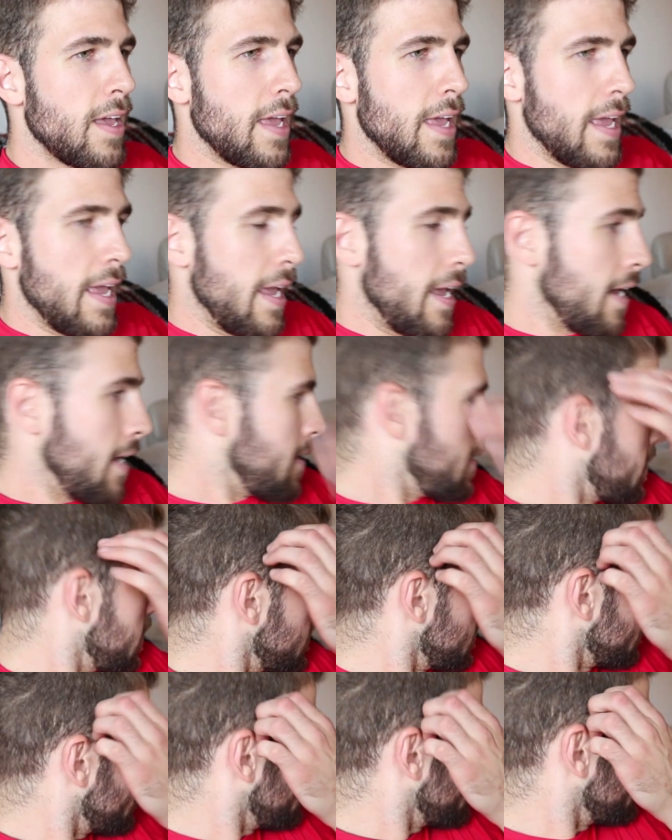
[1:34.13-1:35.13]
And
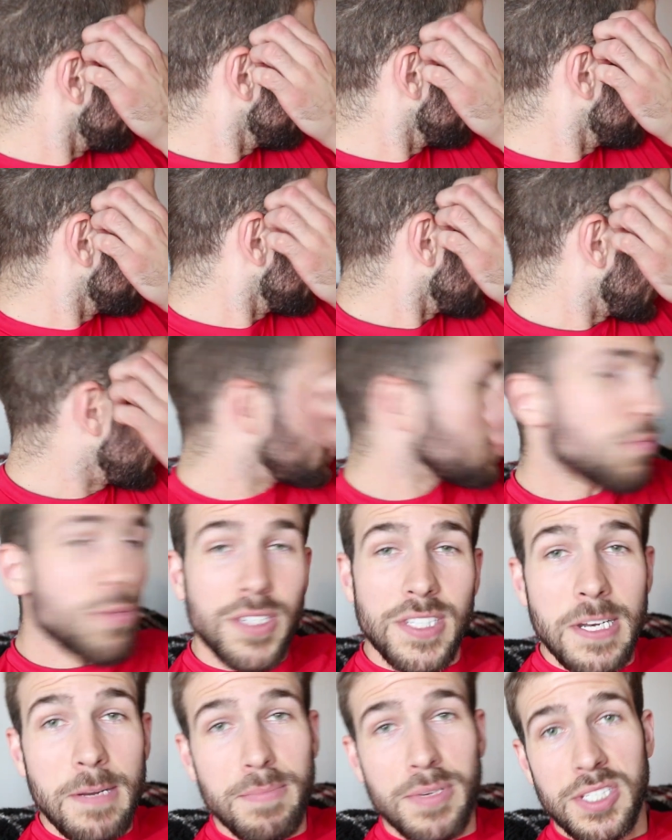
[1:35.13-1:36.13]
I just
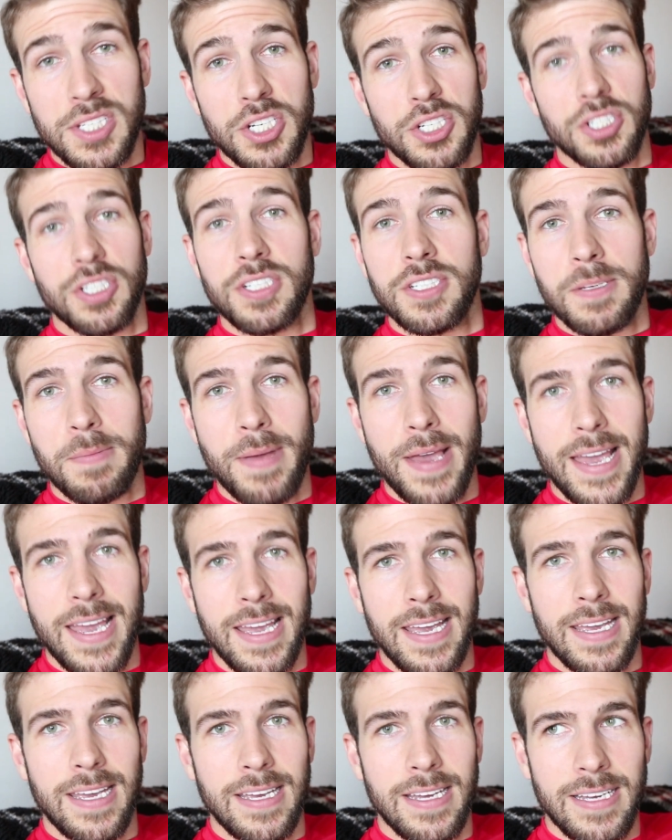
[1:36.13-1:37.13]
wasn't in position to
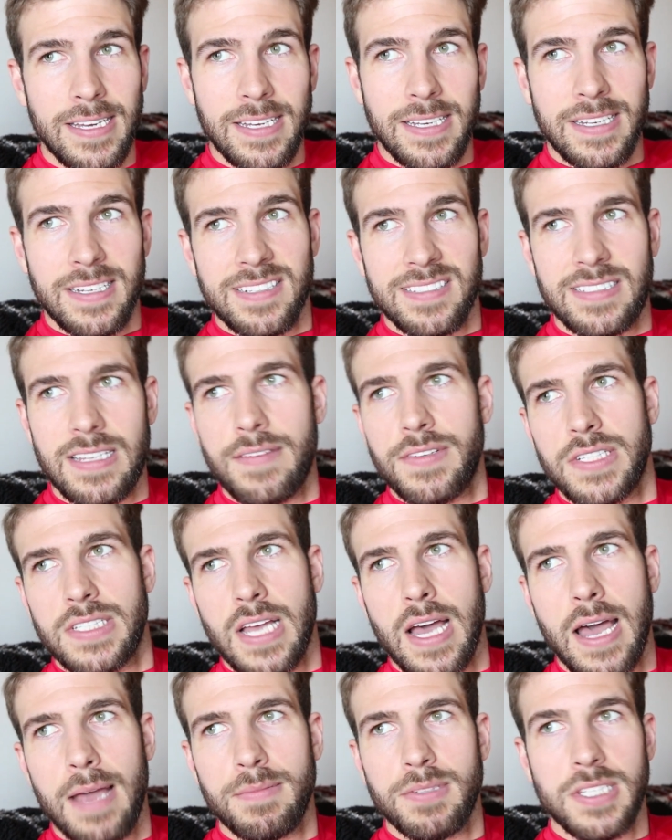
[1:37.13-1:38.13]
pay 7
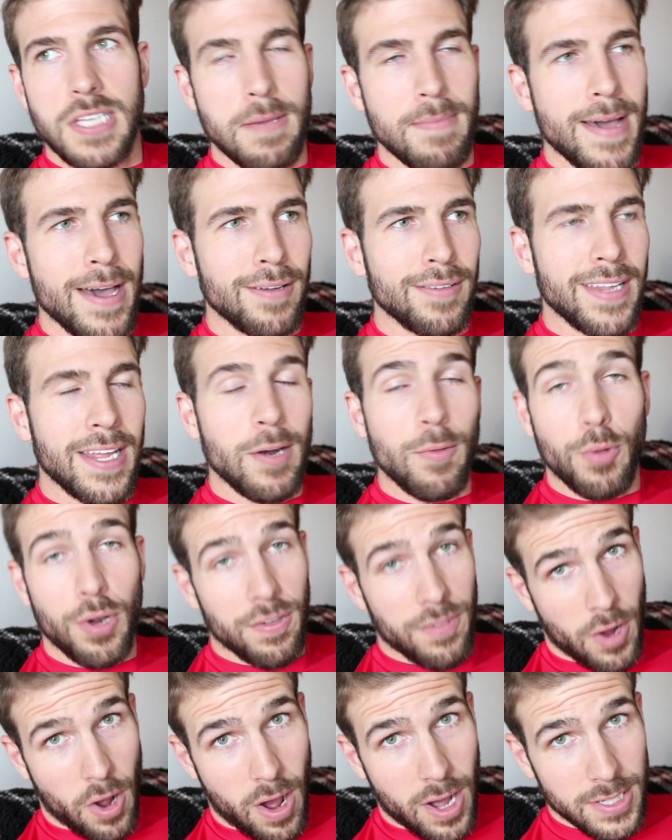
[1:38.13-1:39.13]
times the amount that it would
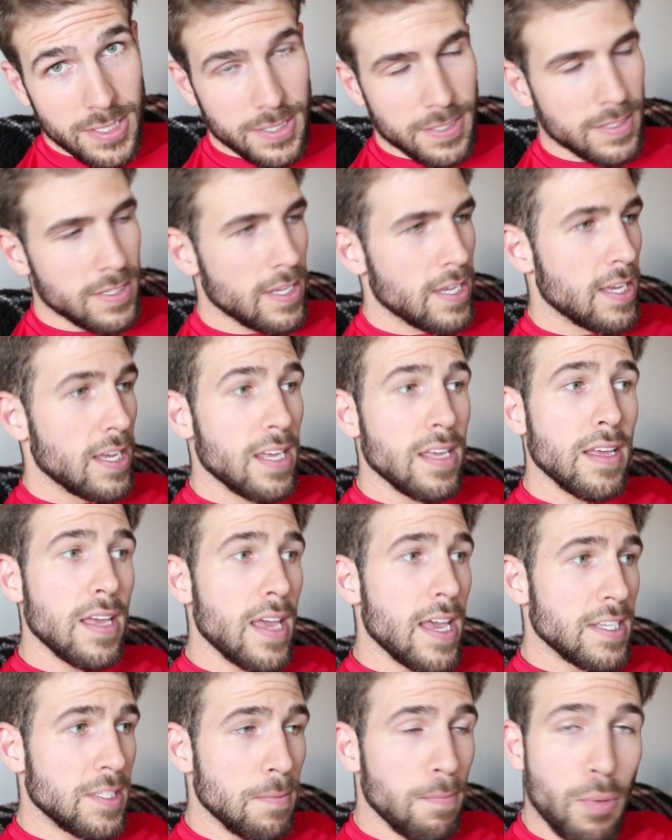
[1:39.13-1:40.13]
have cost.
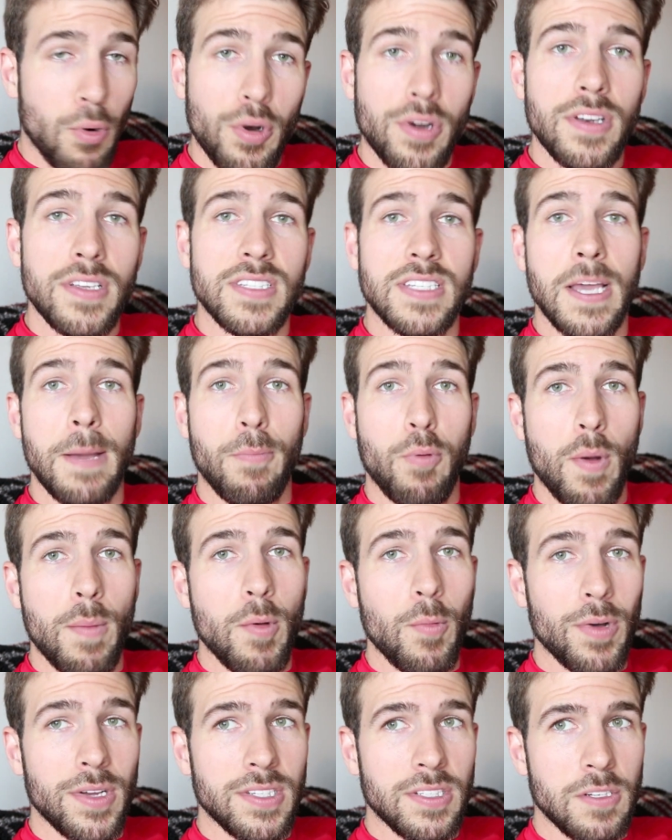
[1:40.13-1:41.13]
As important as the
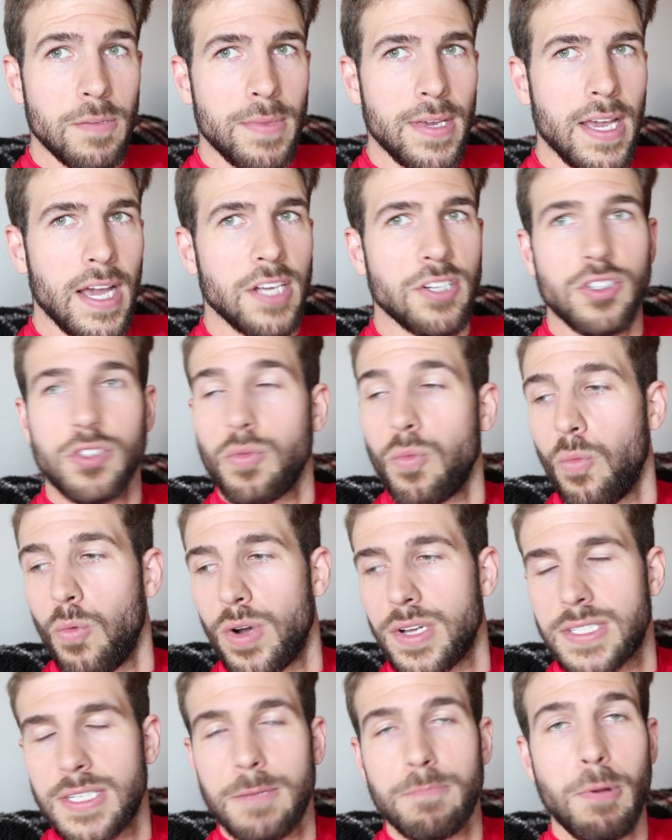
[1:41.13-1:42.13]
appointment was to me, I just
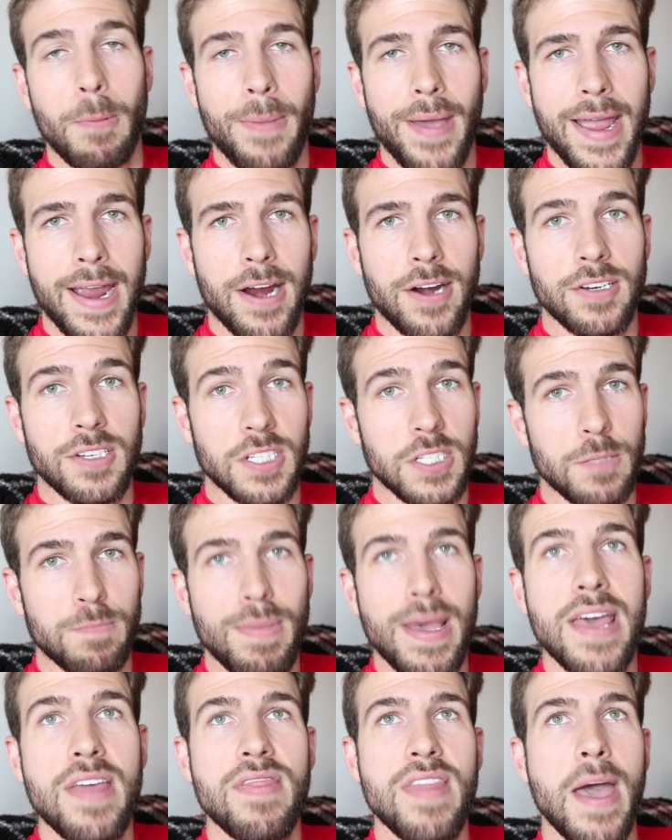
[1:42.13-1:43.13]
wasn't prepared to
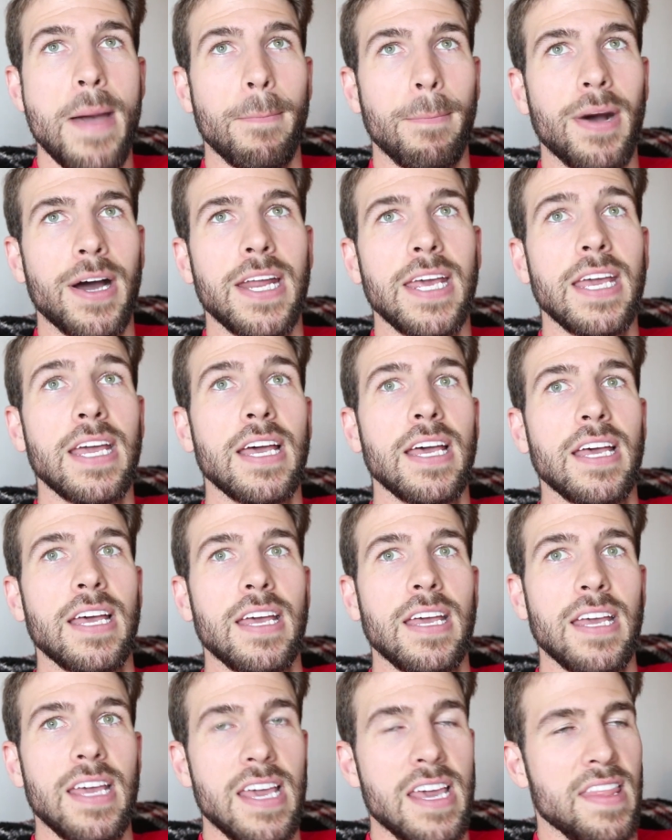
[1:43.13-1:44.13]
spend that money
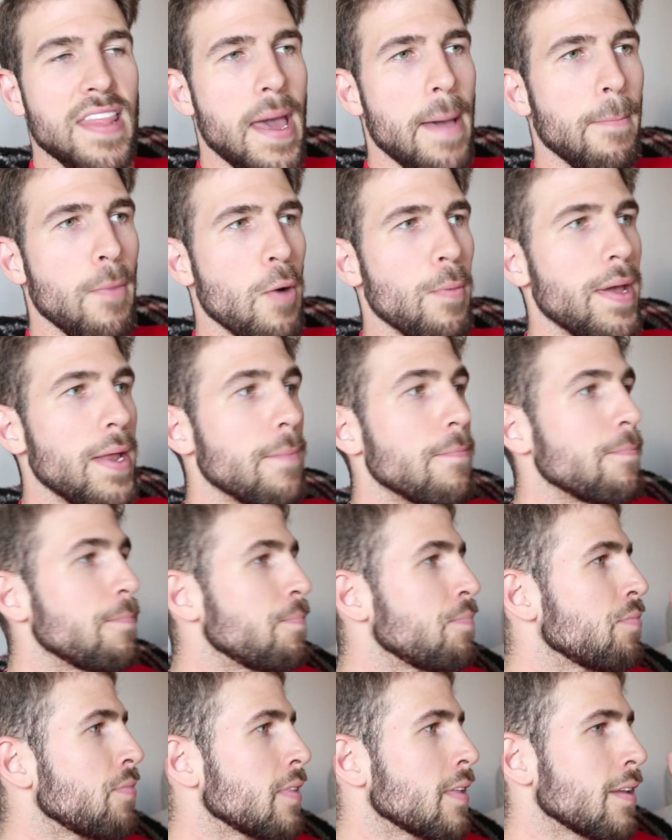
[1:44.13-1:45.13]
in that moment.
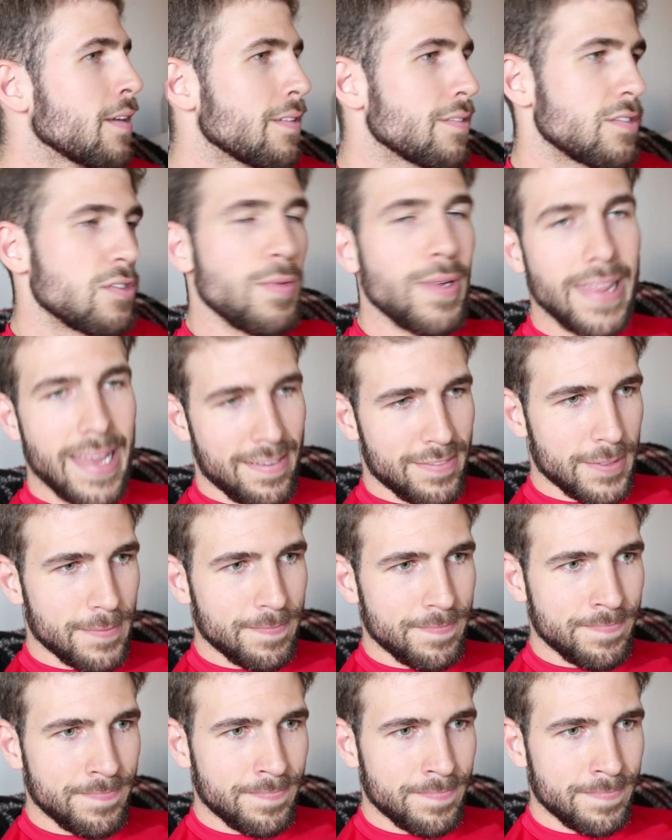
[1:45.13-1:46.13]
So we left.
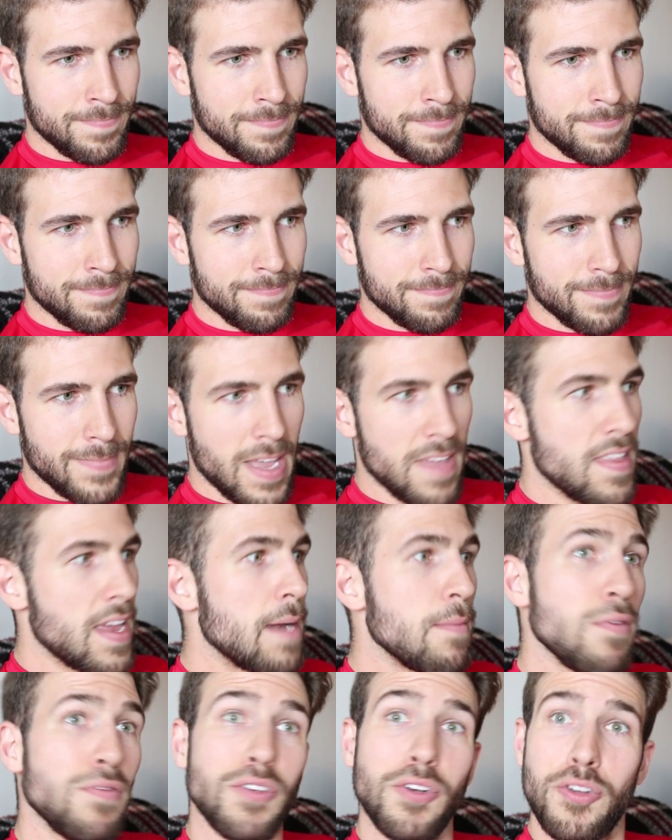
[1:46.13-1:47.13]
And then I
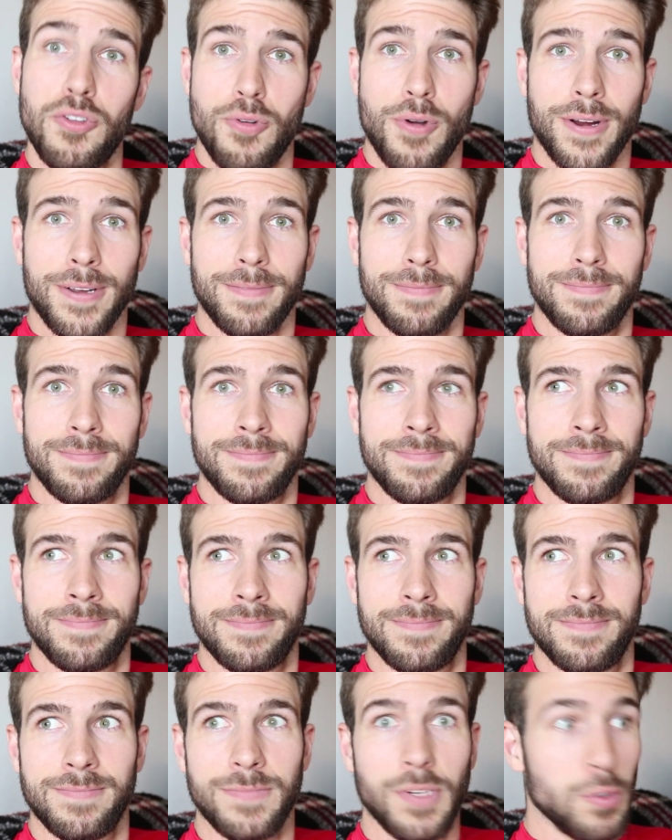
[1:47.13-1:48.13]
moved to New York
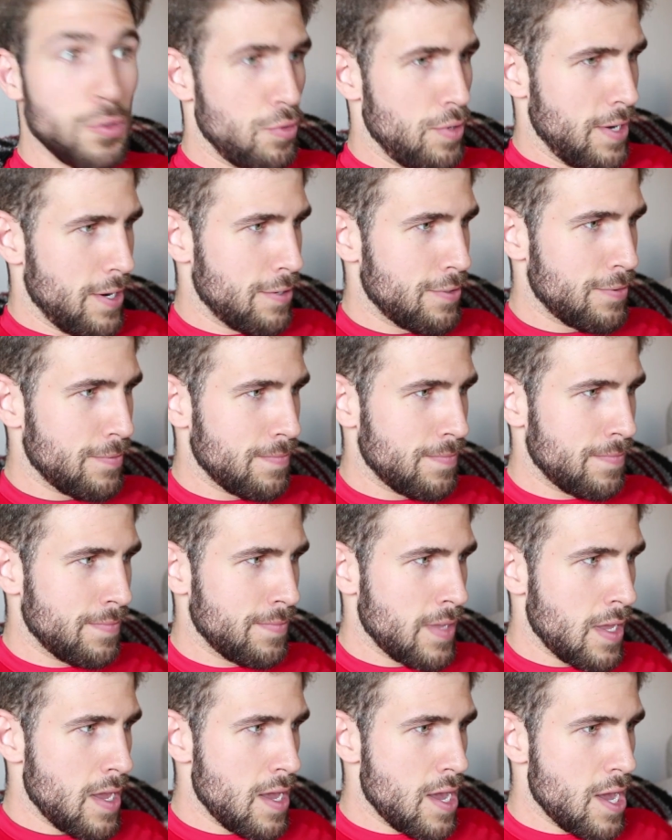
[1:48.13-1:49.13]
for 2 years.
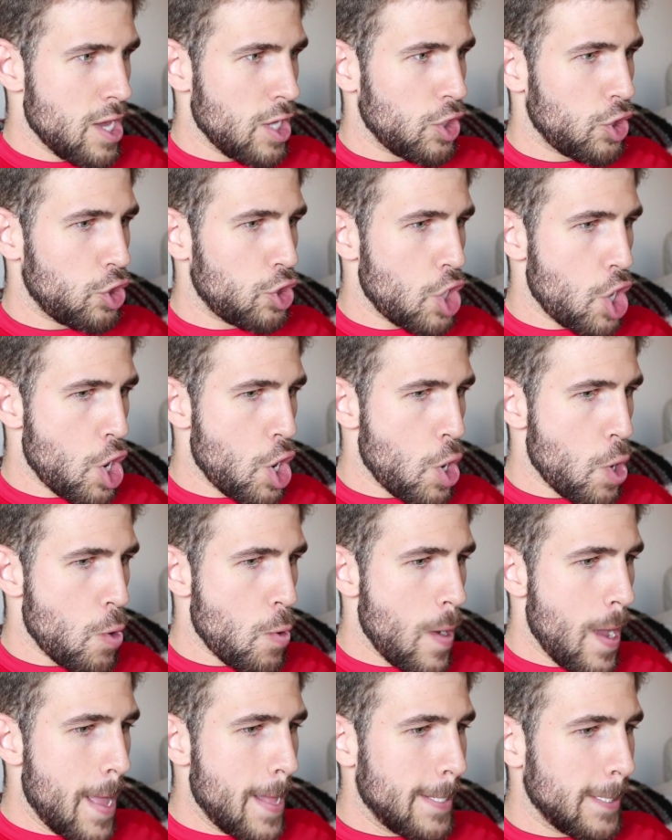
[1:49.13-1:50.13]
So